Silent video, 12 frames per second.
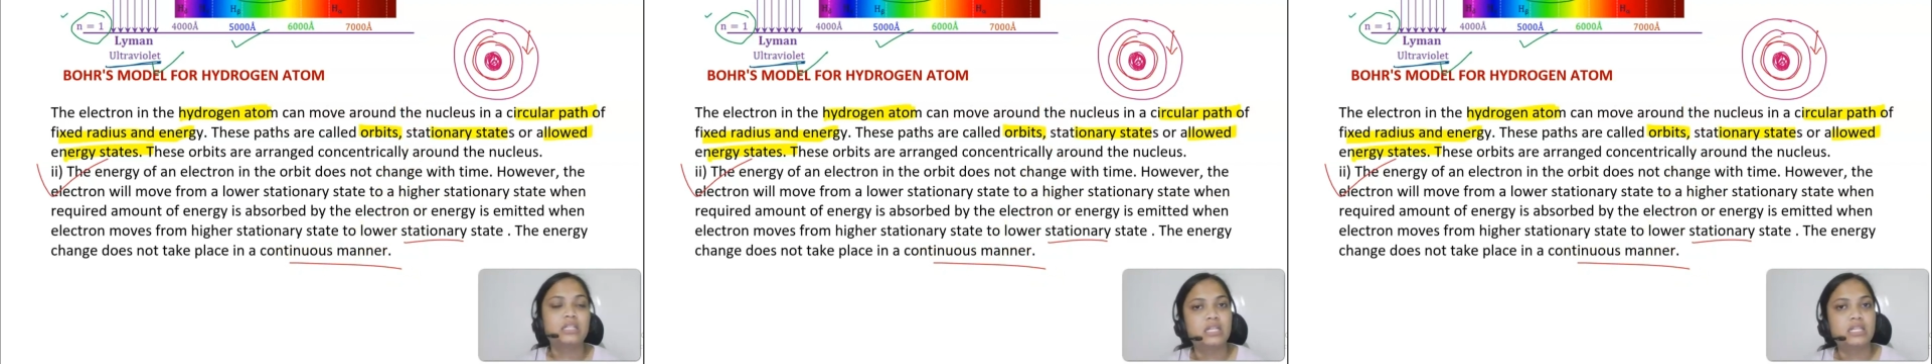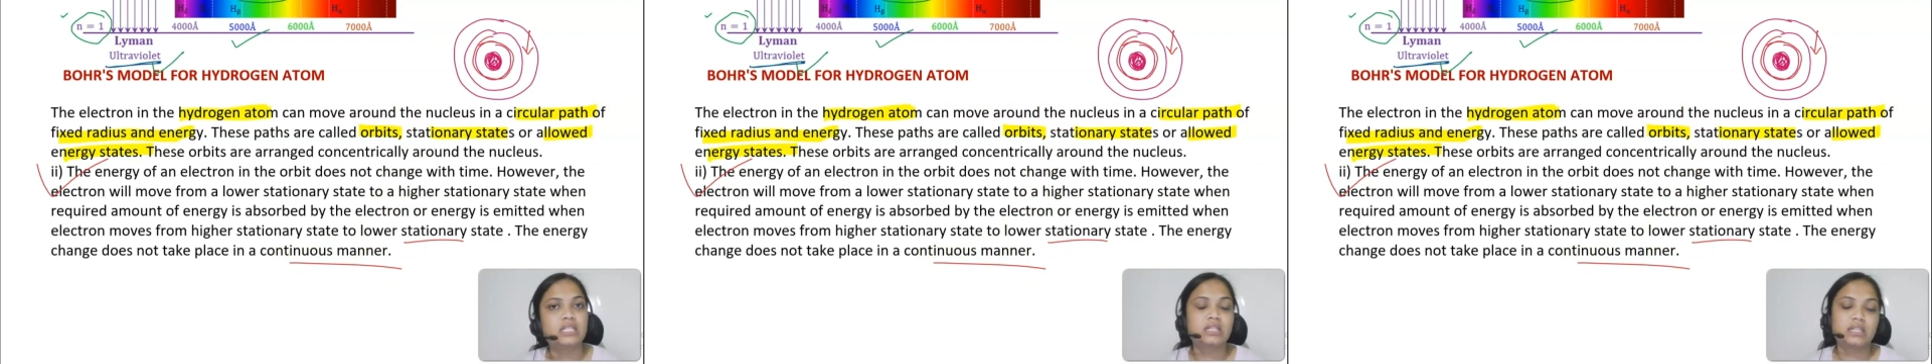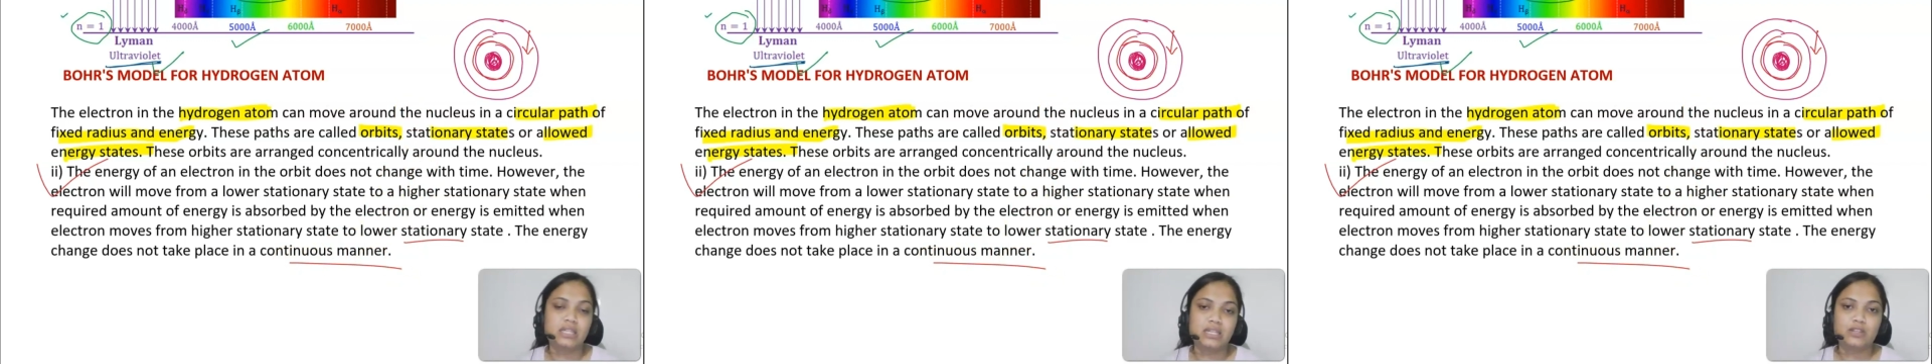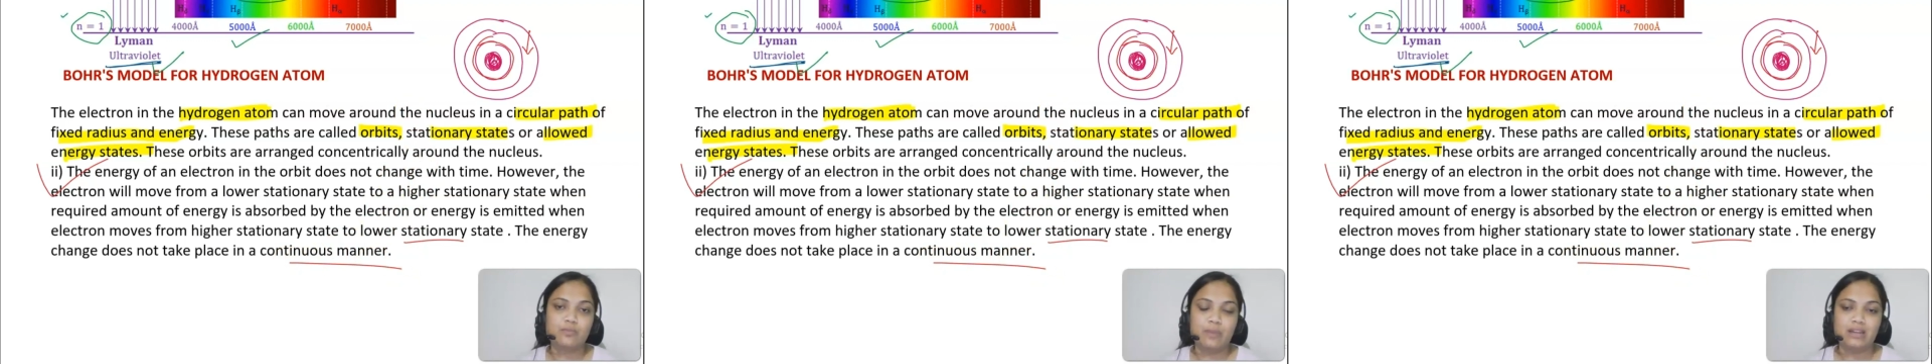
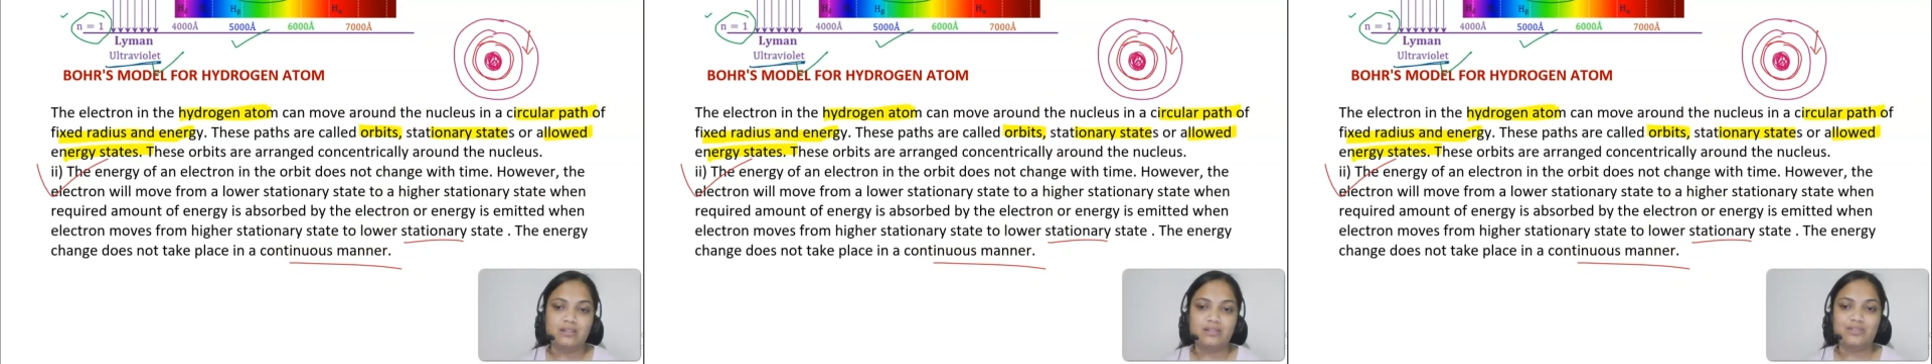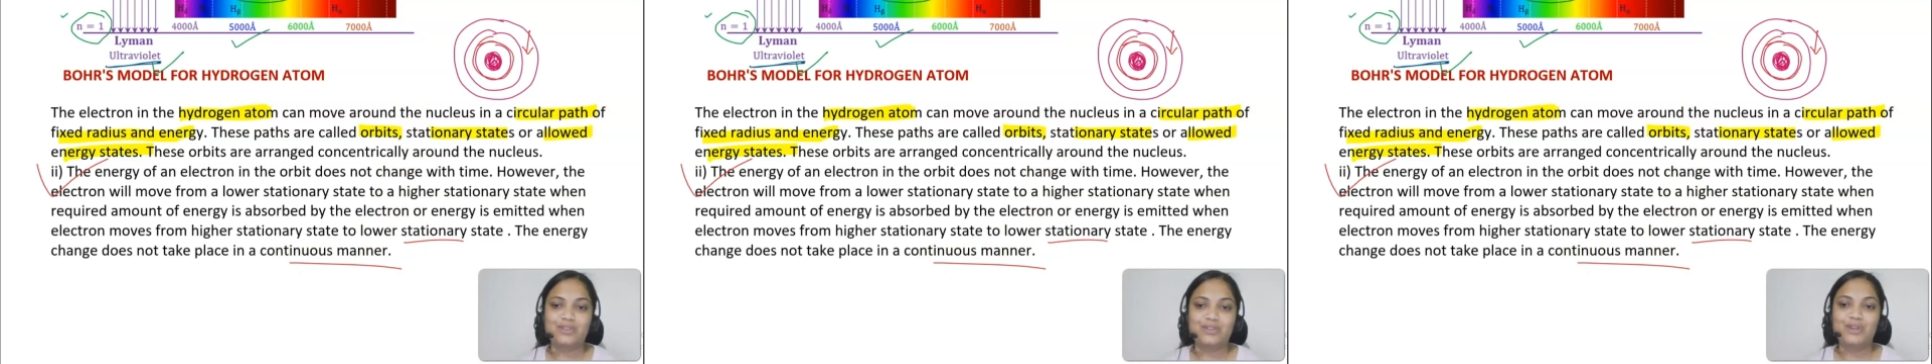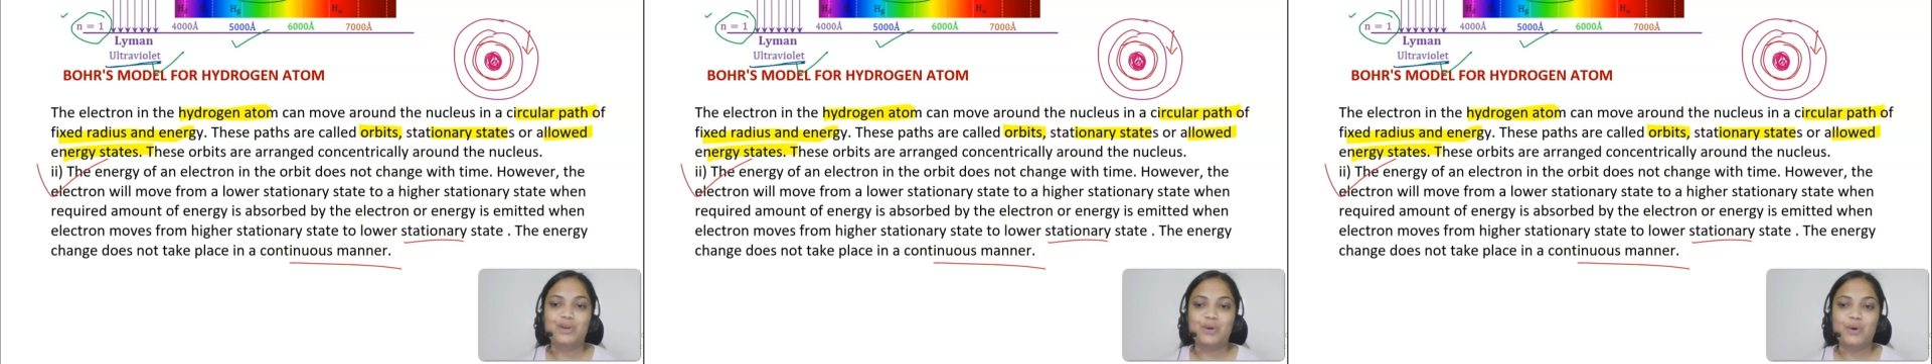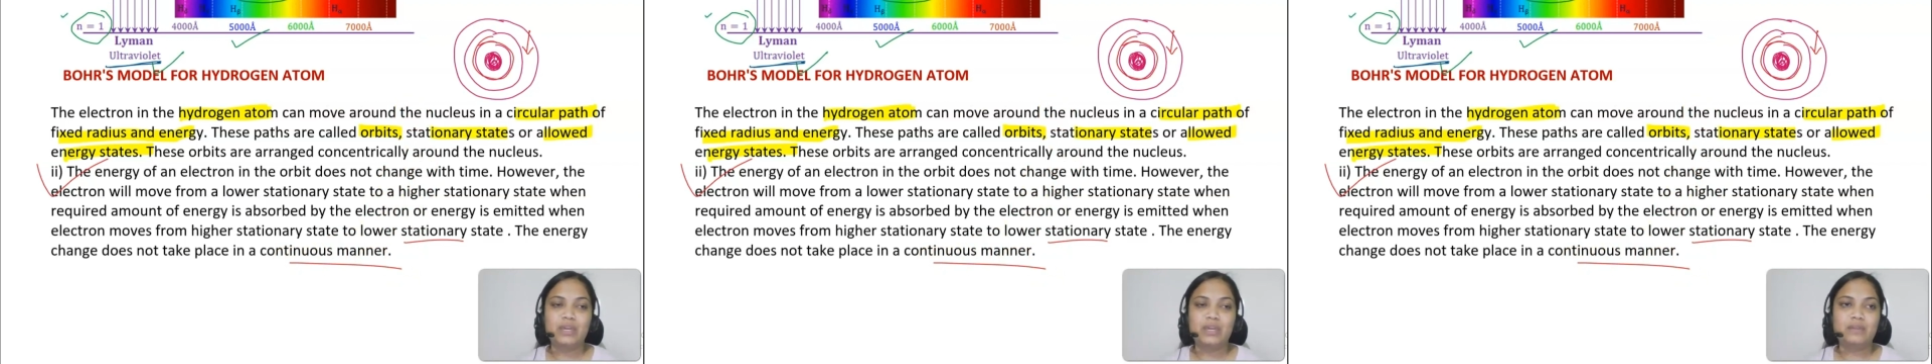discrete manner.
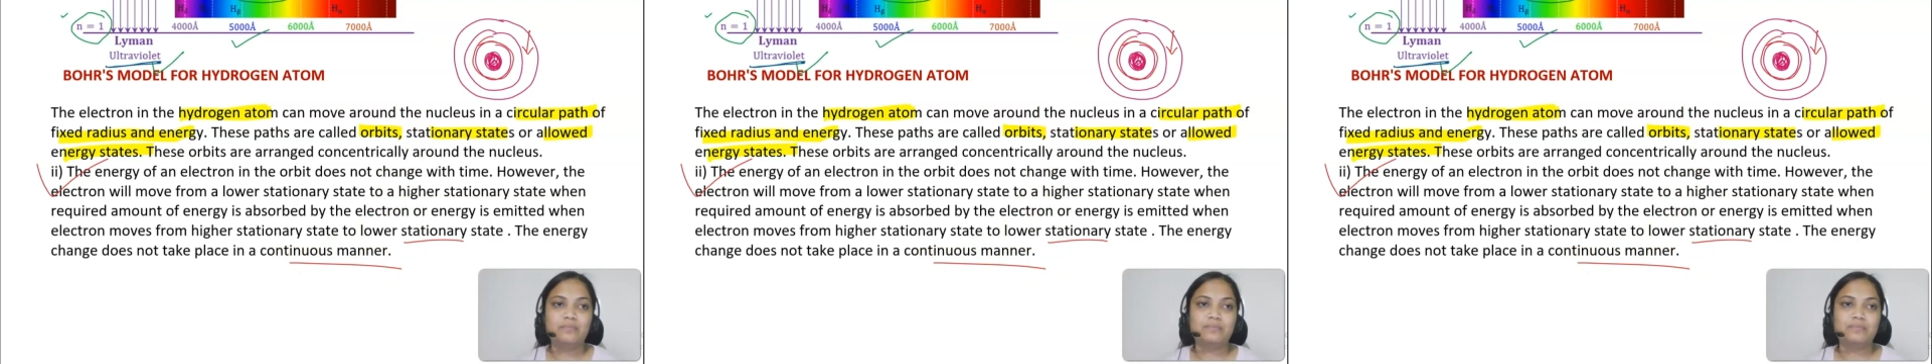Okay,